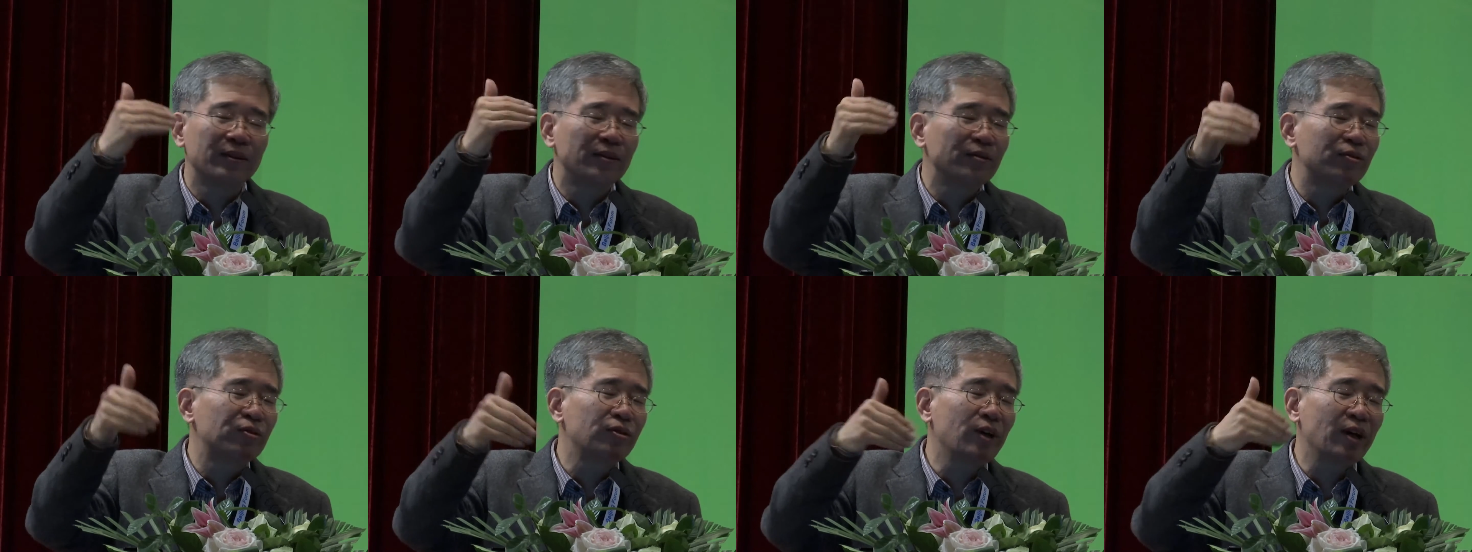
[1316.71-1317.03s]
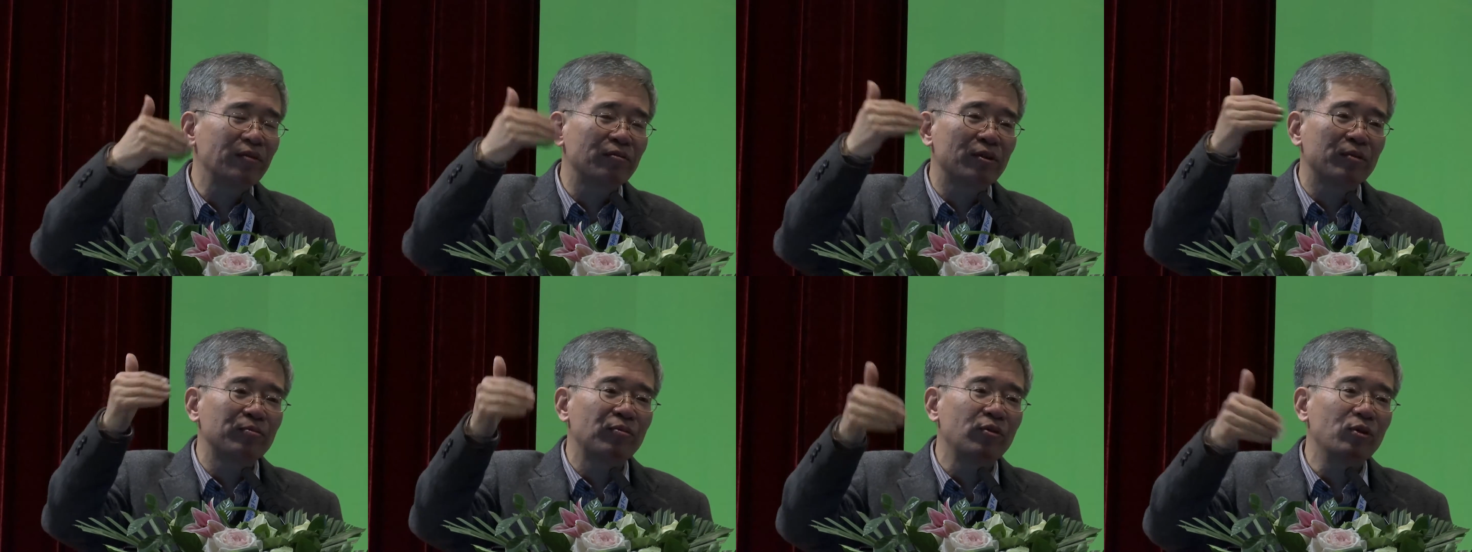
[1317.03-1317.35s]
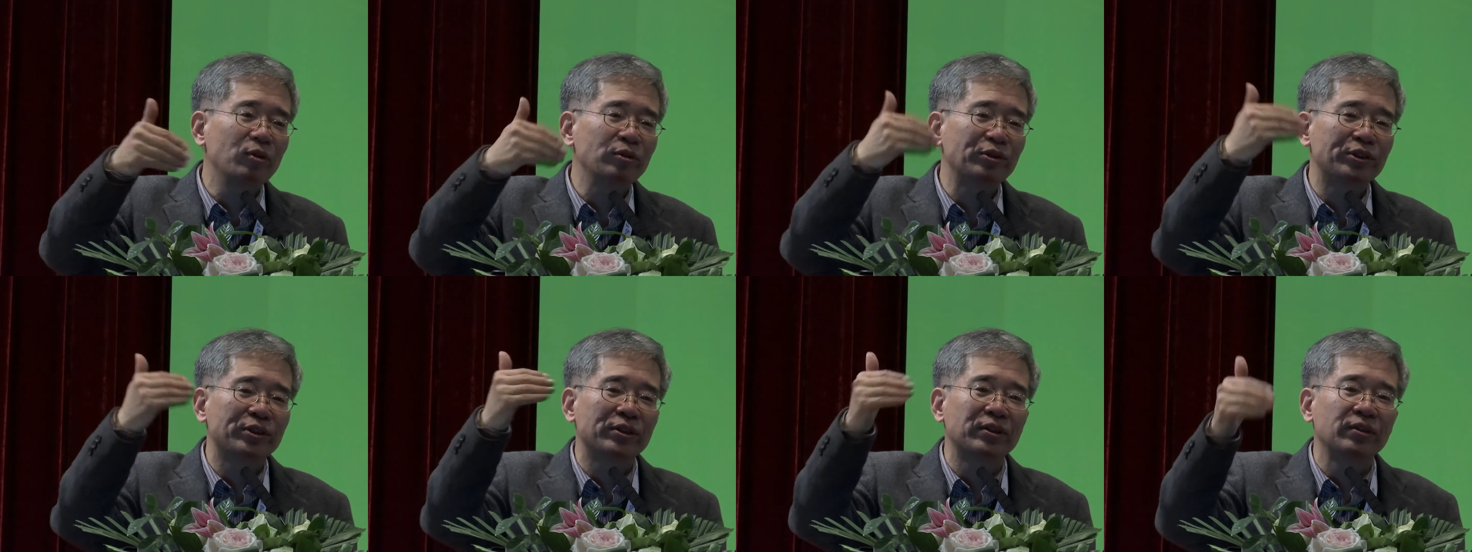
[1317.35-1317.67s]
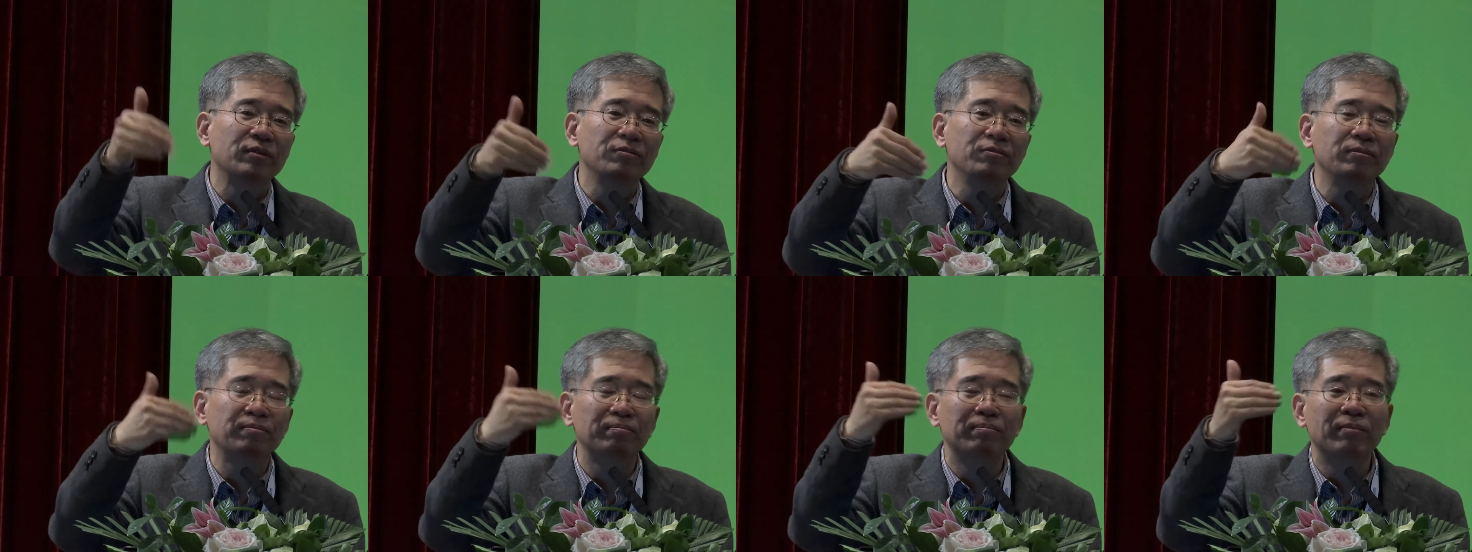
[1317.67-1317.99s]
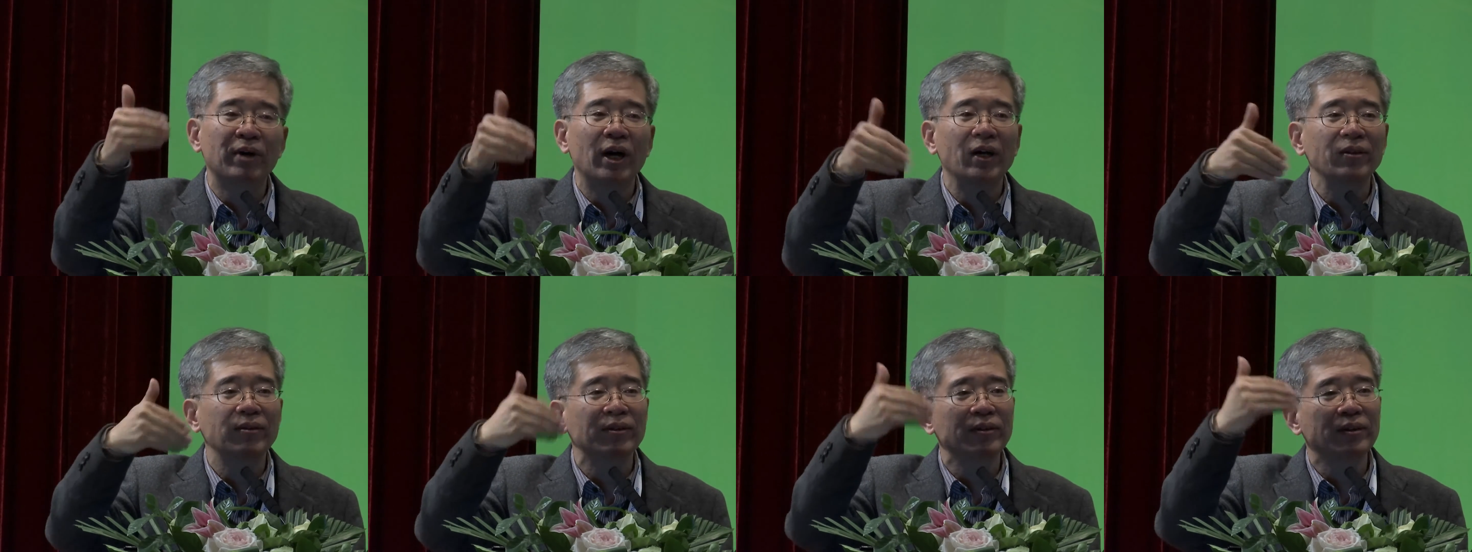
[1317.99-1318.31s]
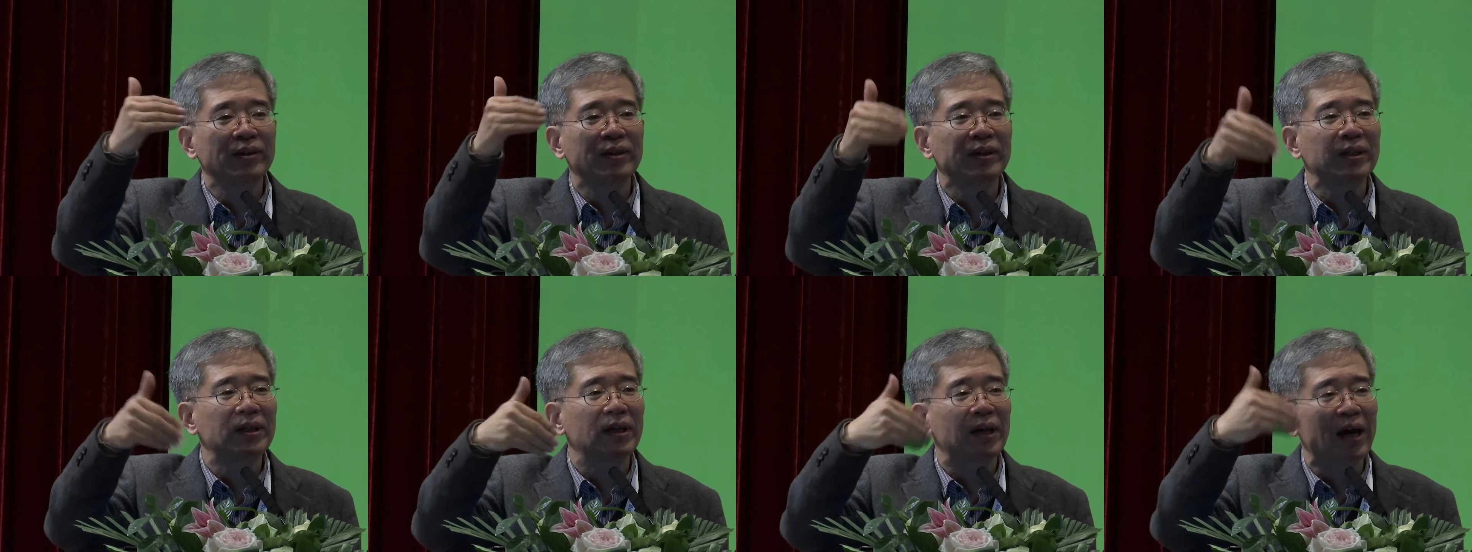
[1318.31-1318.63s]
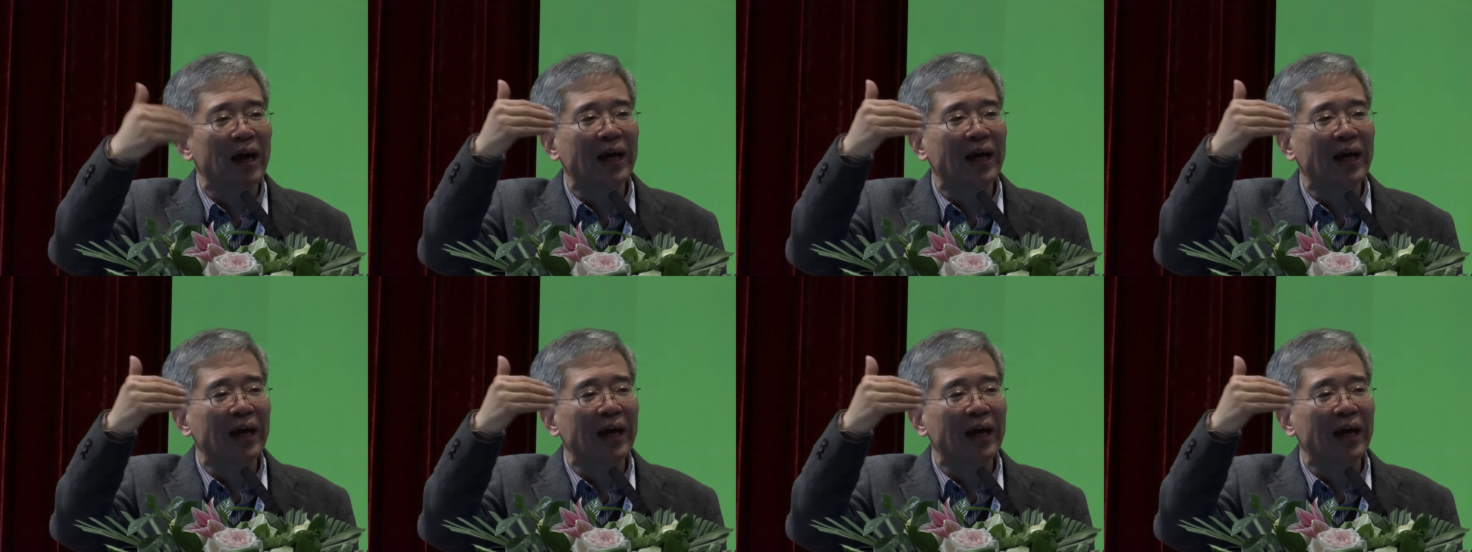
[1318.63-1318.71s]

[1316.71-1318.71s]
driving force of modern